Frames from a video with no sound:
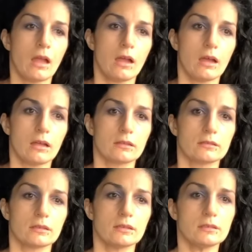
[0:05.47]

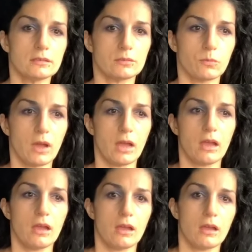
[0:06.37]
And this is
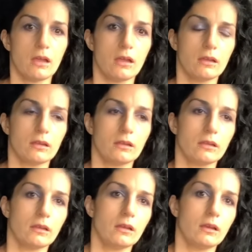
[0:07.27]
where,
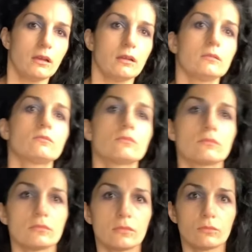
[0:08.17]

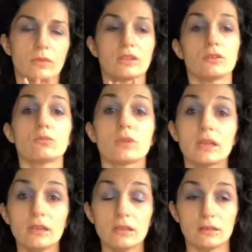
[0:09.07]
when you
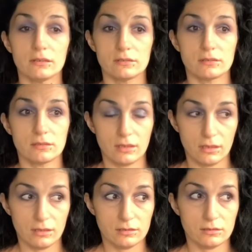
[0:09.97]
realise
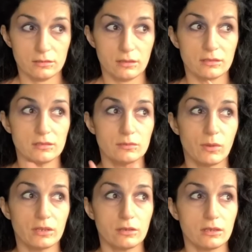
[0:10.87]
this, this is
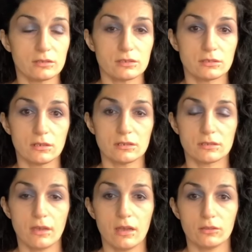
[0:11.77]
where you can start
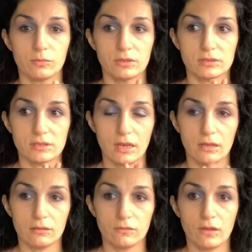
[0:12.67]
to help
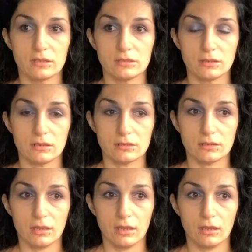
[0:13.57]
yourself and start
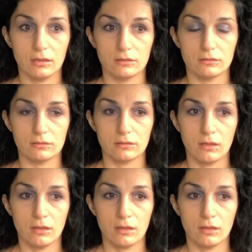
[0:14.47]
to heal